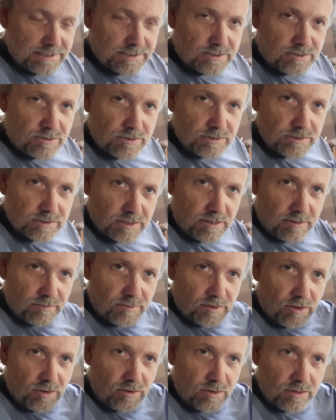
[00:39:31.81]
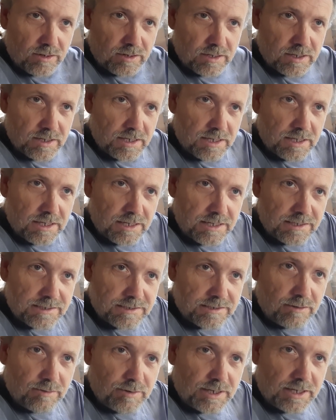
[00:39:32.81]
screws that I've got,
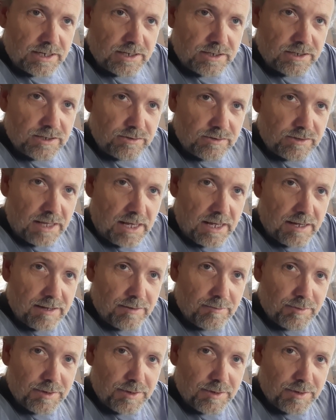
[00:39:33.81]
so we're going to do that.